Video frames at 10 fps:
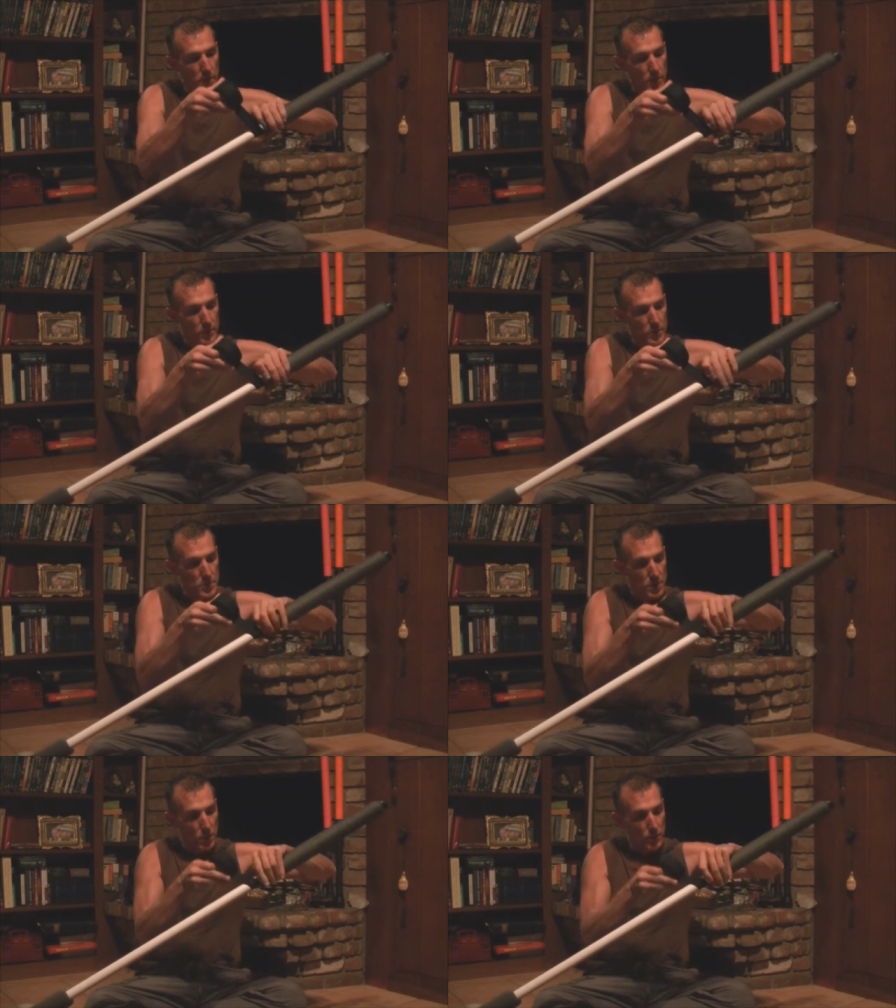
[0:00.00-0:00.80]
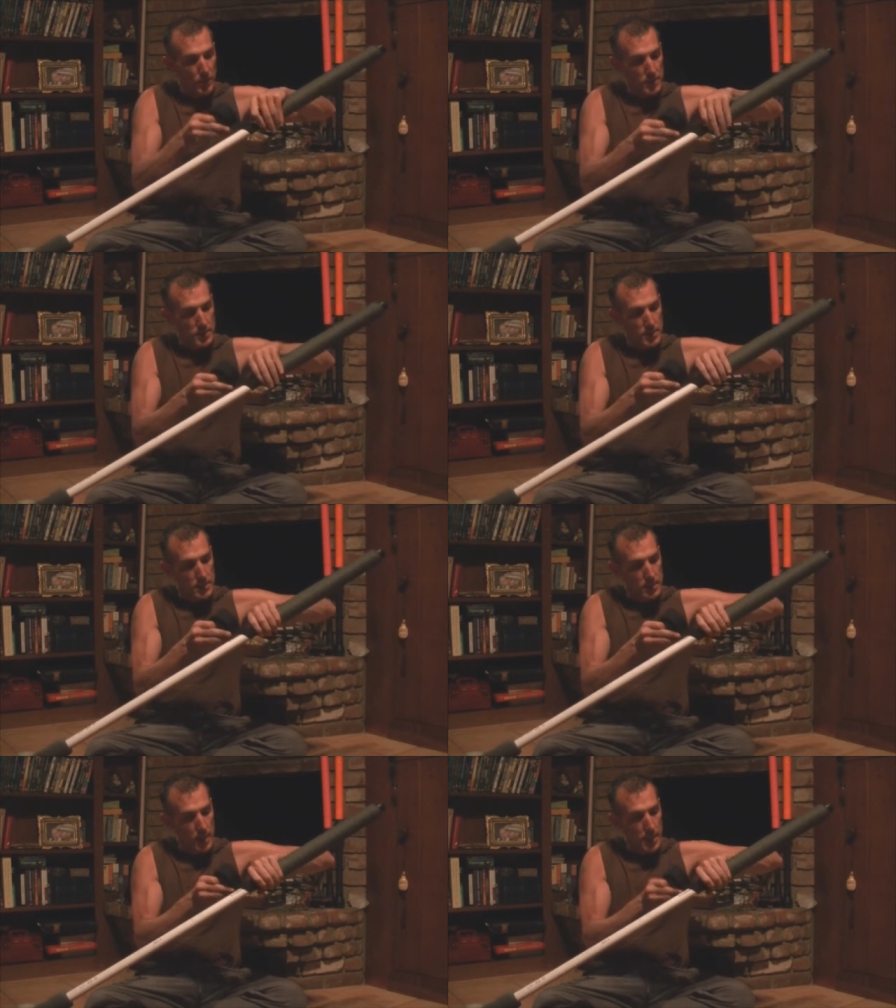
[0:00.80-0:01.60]
to give yourself a
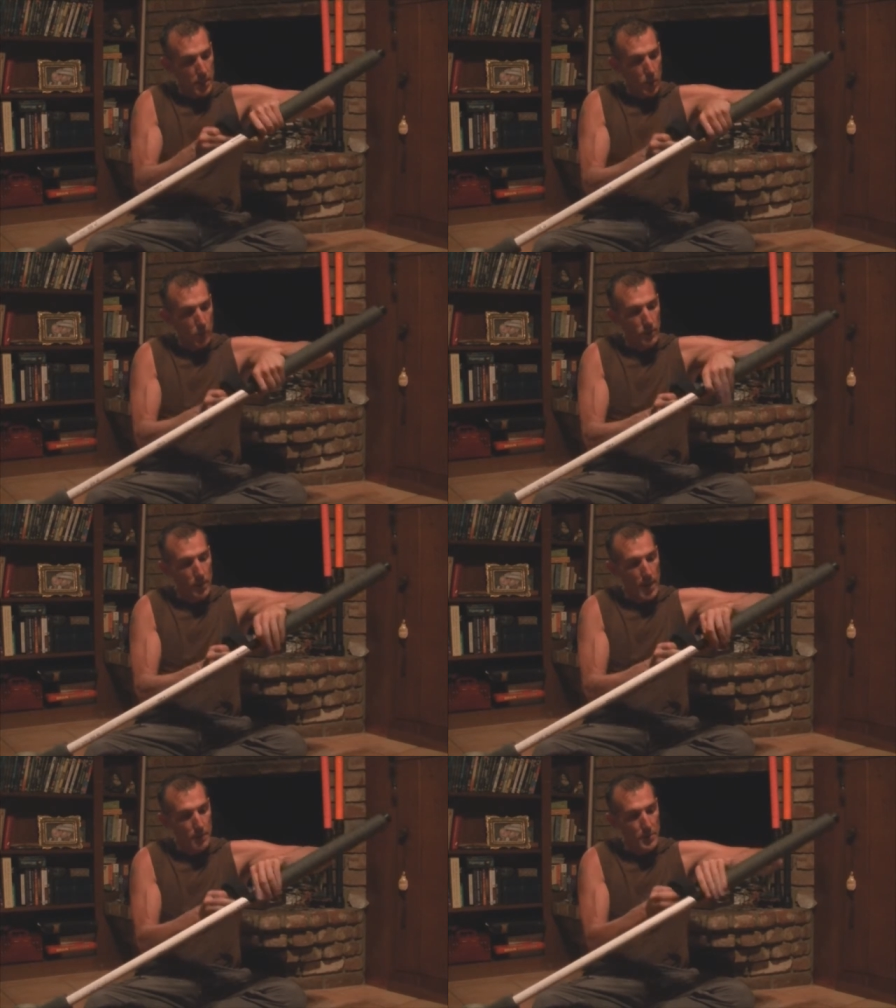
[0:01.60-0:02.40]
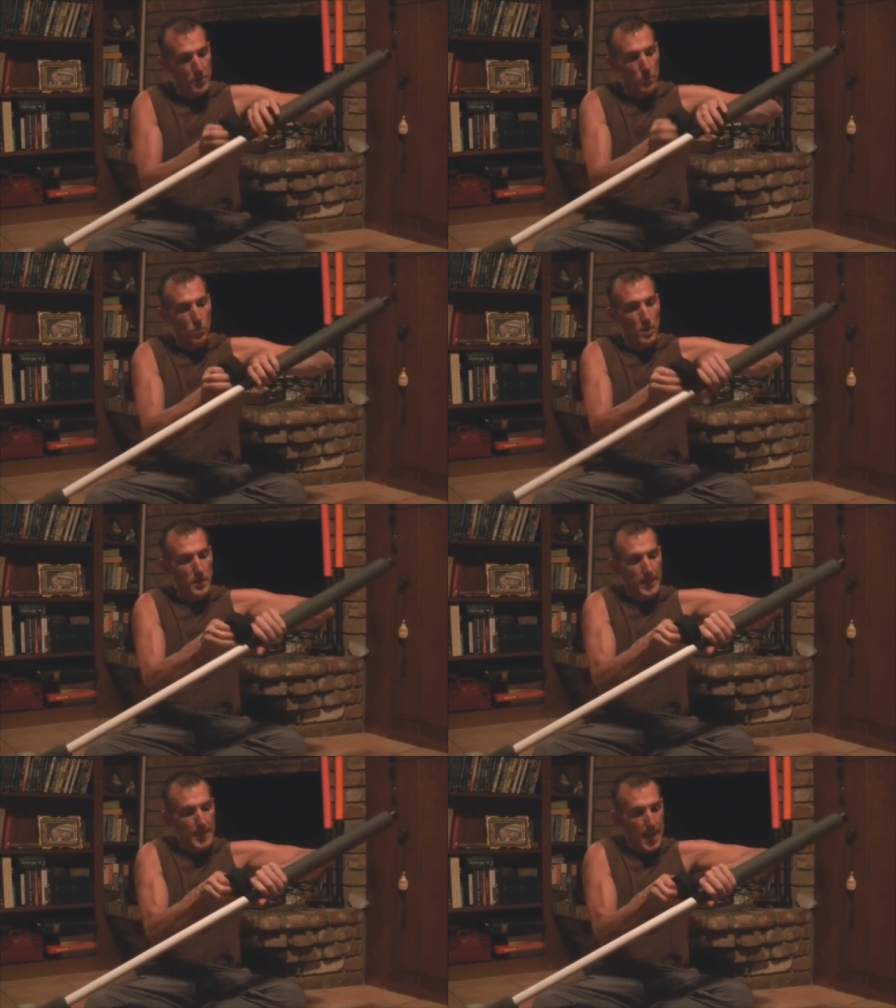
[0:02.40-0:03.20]
slight overlap. You don't
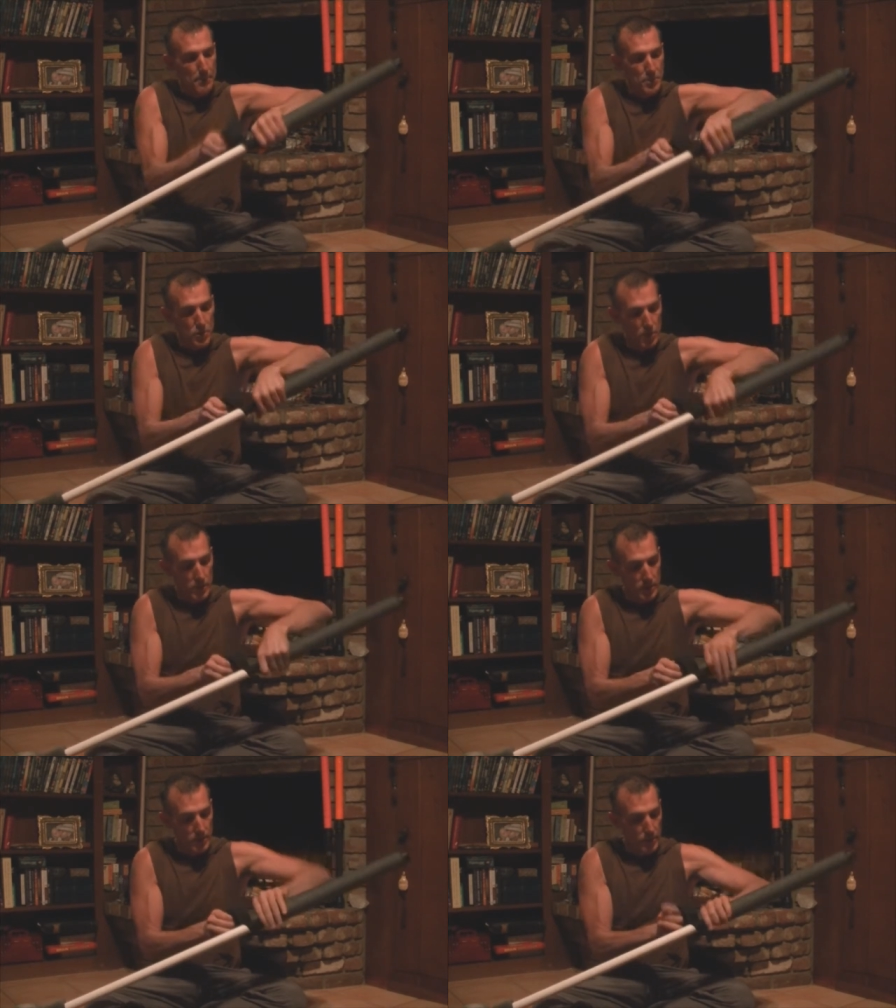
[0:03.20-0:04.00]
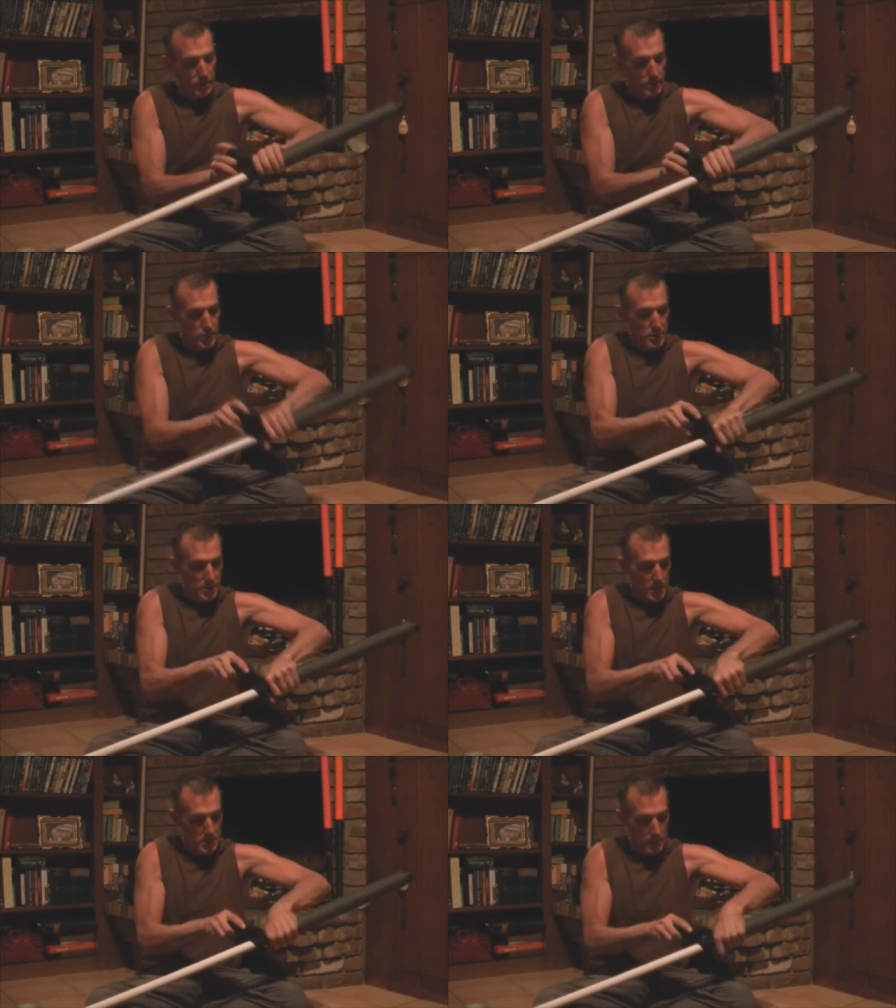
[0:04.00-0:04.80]
want any gaps showing through. That
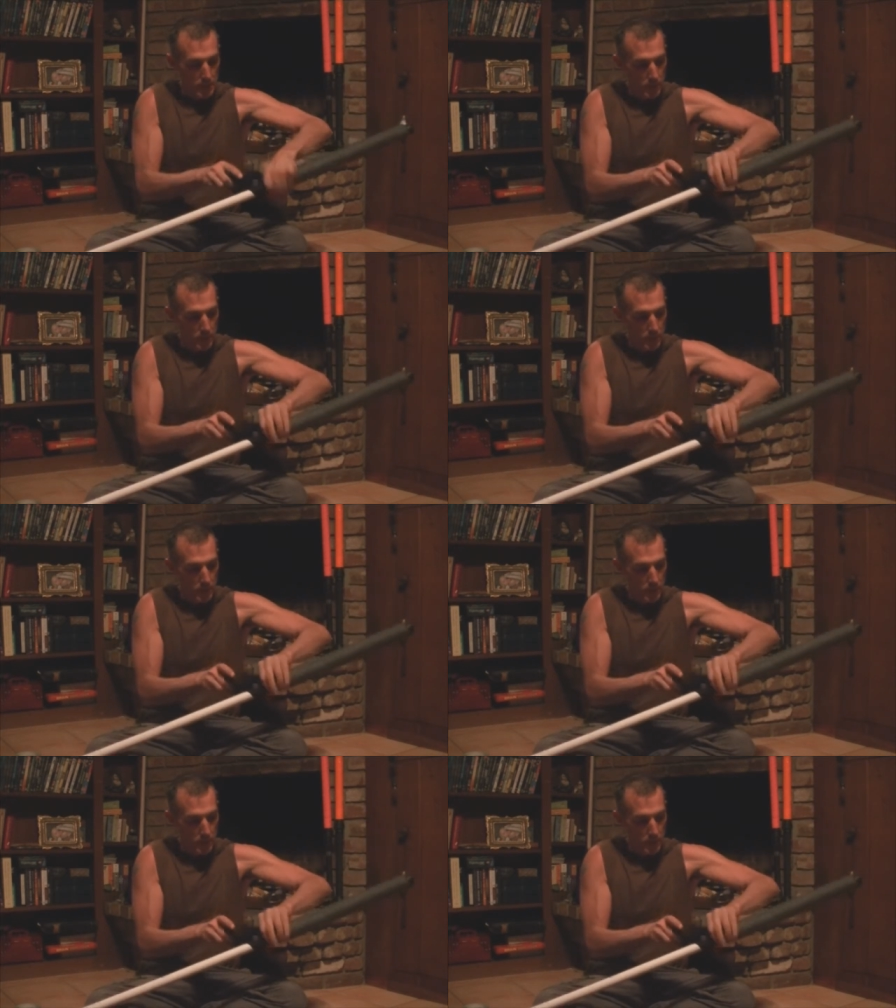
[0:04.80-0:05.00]
just doesn't